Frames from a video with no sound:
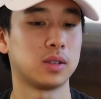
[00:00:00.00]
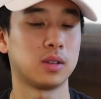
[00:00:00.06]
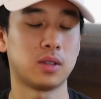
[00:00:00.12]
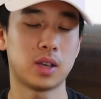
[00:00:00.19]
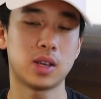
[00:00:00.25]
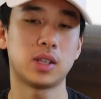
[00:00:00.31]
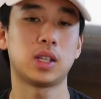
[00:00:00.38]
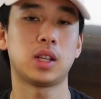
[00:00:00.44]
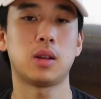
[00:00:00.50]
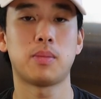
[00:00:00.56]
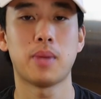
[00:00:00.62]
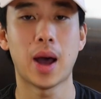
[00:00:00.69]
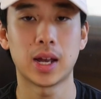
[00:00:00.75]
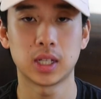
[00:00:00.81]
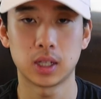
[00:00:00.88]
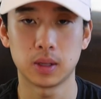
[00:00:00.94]
So they easily
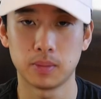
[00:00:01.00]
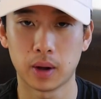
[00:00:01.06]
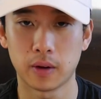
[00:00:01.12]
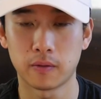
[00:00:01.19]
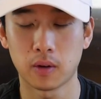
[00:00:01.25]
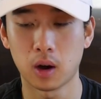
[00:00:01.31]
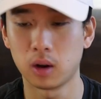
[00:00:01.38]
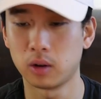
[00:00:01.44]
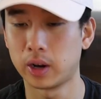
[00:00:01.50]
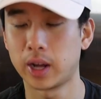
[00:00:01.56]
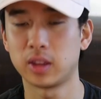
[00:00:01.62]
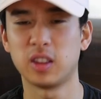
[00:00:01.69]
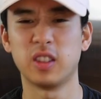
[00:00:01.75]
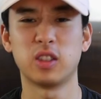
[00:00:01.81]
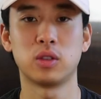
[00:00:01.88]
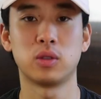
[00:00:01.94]
passed it by far, right?
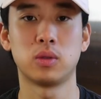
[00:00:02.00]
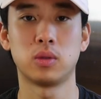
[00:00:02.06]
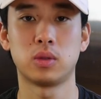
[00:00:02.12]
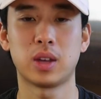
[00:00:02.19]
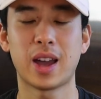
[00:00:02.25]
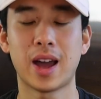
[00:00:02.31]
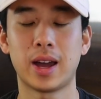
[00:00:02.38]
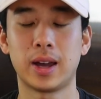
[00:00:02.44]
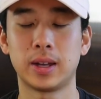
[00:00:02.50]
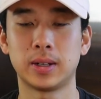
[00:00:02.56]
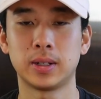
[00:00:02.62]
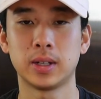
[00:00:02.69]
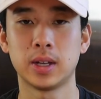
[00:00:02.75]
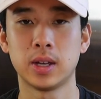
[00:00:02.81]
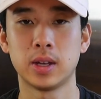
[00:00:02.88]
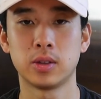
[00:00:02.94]
Their
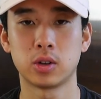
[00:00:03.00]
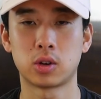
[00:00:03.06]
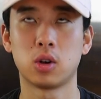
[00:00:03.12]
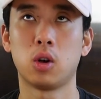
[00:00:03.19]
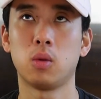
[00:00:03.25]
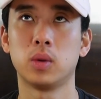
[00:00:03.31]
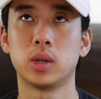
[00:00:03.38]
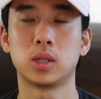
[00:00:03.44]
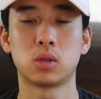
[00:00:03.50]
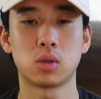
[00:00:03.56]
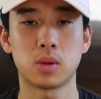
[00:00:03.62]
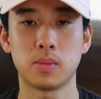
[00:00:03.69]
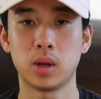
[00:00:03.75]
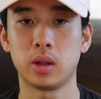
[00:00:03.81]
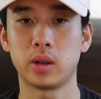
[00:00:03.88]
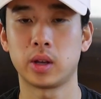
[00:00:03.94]
goal was
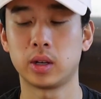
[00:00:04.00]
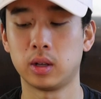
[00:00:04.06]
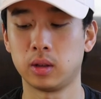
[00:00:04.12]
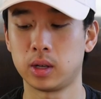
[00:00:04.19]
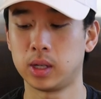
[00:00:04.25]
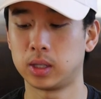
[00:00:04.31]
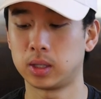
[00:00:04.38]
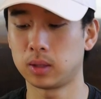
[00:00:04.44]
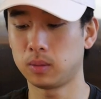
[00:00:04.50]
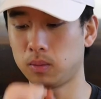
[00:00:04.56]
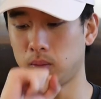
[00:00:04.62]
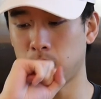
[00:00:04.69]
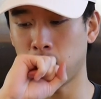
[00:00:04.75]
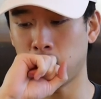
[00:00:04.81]
3 million at least.